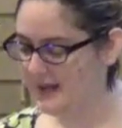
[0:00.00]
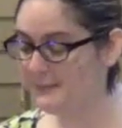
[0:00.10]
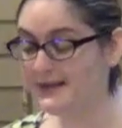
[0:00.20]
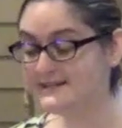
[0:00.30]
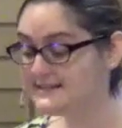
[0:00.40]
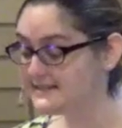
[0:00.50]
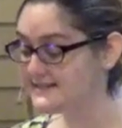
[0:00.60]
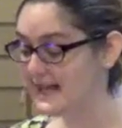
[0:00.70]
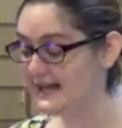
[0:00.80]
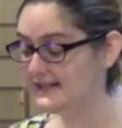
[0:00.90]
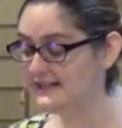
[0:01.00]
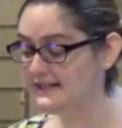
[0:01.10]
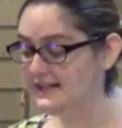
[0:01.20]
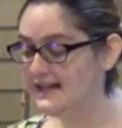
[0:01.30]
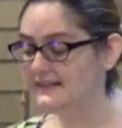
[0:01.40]
and by a
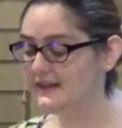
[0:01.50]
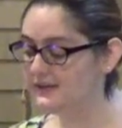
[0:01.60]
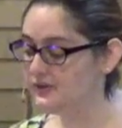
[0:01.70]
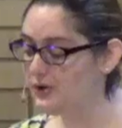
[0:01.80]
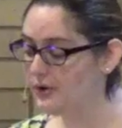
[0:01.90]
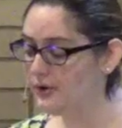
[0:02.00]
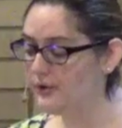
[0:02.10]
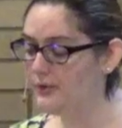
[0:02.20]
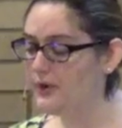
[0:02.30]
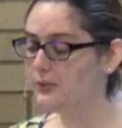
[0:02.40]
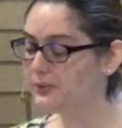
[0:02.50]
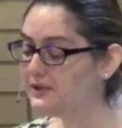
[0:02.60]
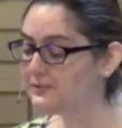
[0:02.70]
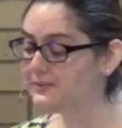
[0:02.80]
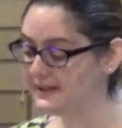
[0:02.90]
society that had no
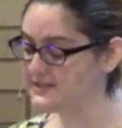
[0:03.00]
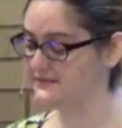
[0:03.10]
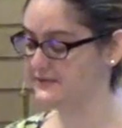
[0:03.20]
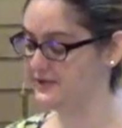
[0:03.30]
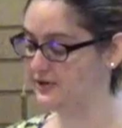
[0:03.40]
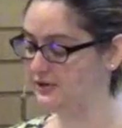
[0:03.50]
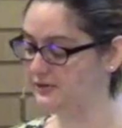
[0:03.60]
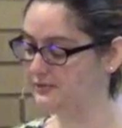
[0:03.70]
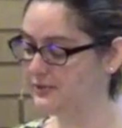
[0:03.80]
real place for her,